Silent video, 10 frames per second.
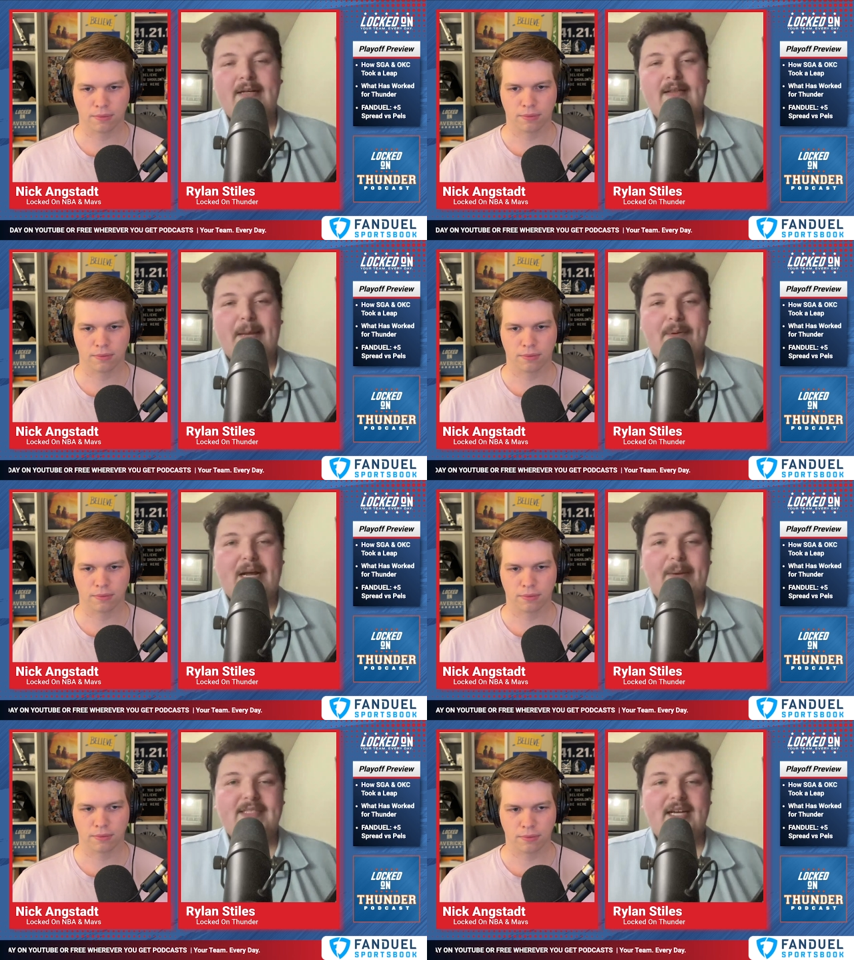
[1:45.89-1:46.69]
Speaker 1: They pick
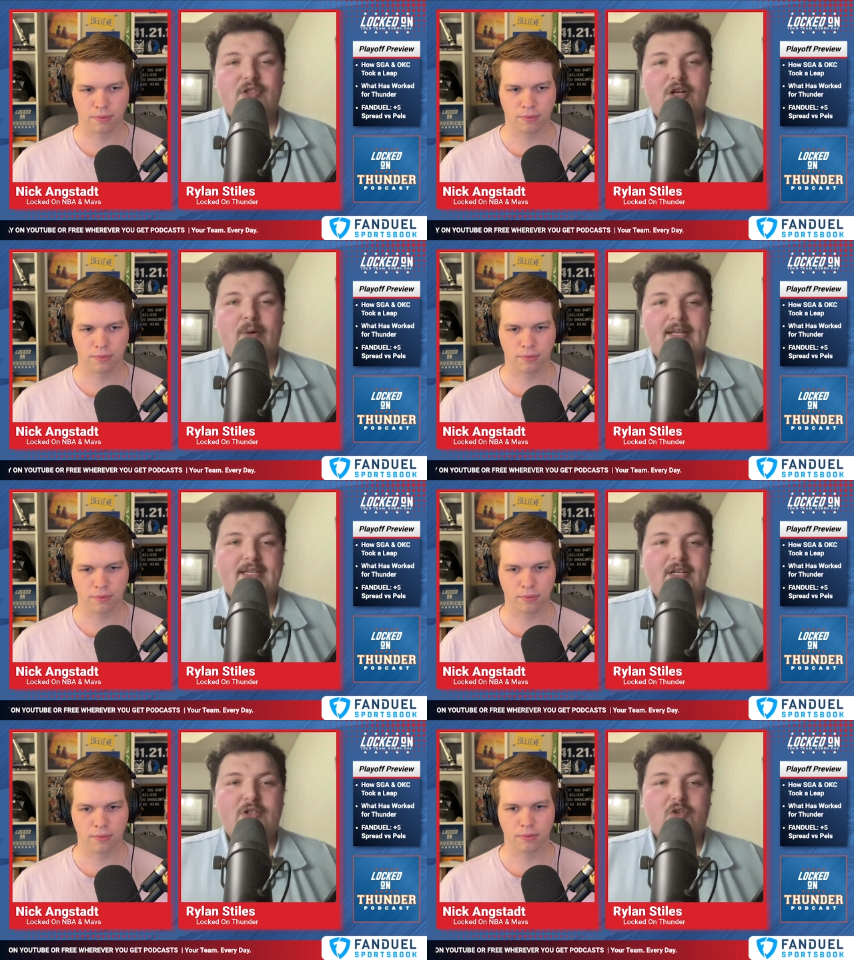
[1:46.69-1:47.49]
up Isaiah Joe, and
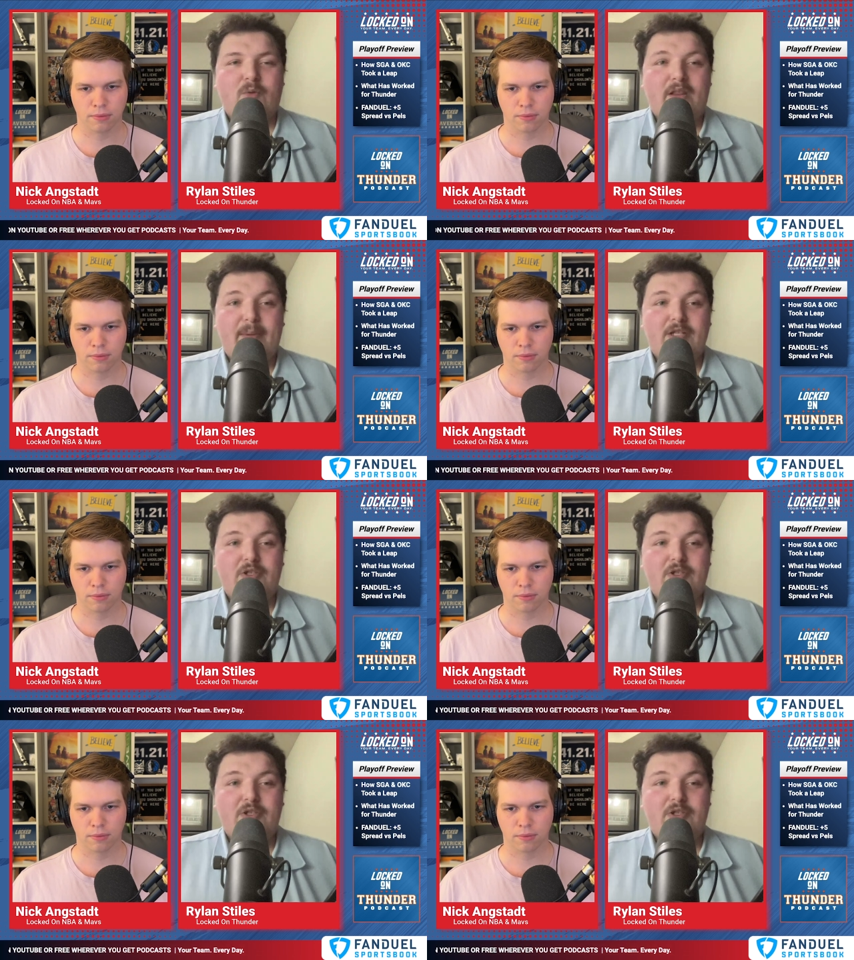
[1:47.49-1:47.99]
Isaiah Joe is one of the best